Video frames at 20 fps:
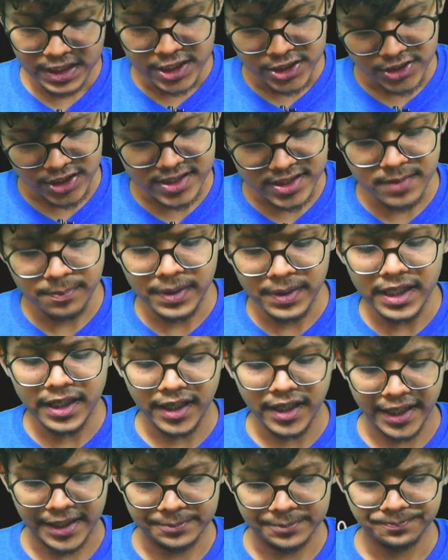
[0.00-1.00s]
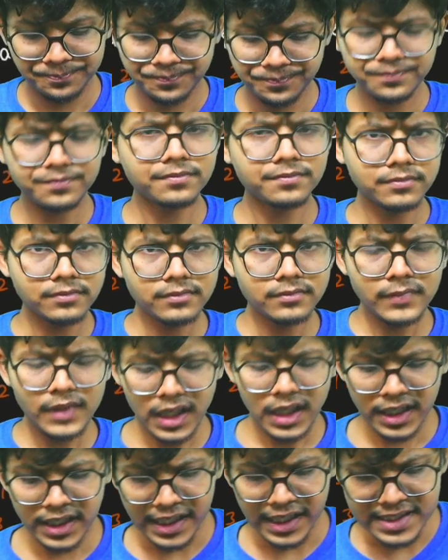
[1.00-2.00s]
I'll simply iterate
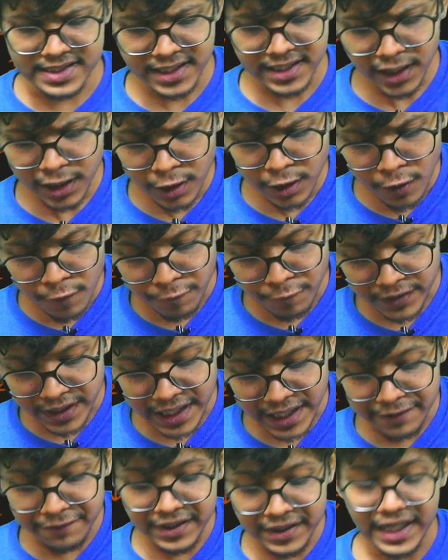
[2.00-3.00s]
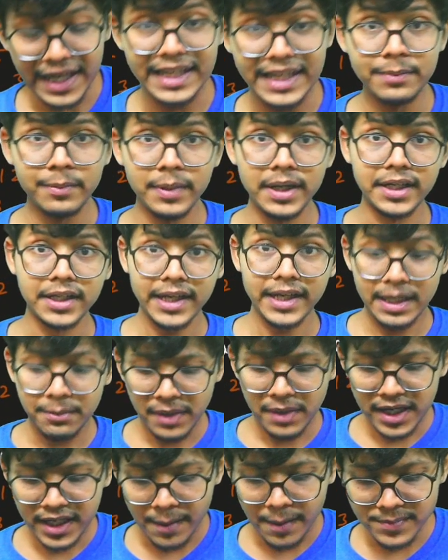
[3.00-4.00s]
and I'll say for every element in my
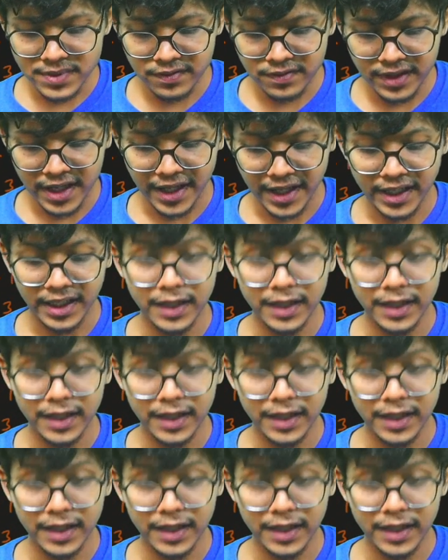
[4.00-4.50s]
nums 1 array,